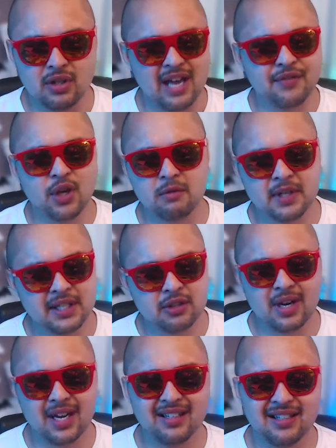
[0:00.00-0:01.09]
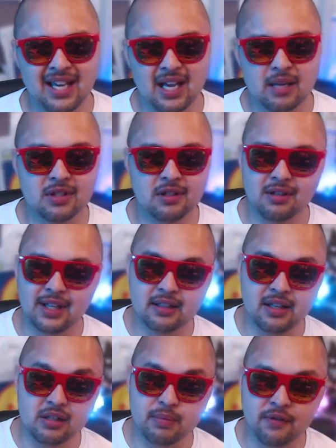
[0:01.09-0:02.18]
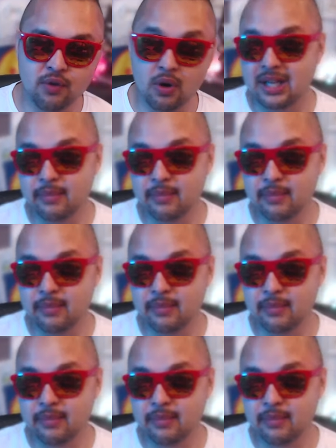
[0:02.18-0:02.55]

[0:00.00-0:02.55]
Have you already tried a kapsalon like this before?